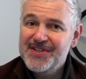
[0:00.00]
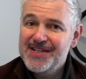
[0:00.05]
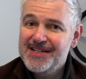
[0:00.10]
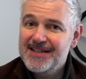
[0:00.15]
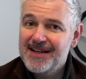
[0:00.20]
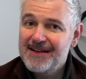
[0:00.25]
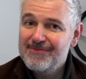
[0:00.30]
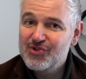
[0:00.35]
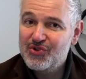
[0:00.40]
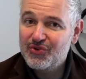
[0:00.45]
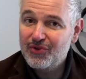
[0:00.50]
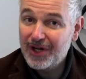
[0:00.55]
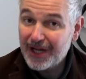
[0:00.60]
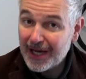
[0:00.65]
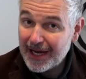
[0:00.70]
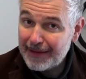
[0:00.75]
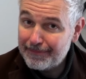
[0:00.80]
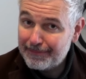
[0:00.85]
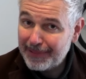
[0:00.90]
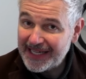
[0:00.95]
in terms of
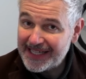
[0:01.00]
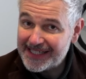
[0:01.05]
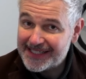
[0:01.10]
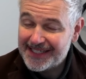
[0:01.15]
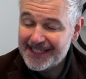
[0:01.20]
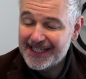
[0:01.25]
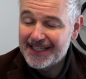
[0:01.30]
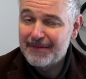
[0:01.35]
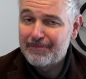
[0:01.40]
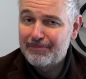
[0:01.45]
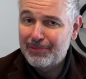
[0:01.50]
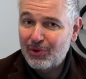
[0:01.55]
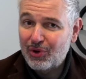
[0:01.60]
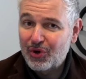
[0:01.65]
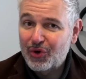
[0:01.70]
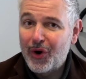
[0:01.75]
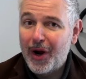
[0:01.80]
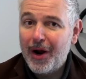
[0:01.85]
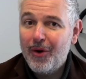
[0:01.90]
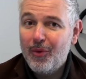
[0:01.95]
reliability, the Bora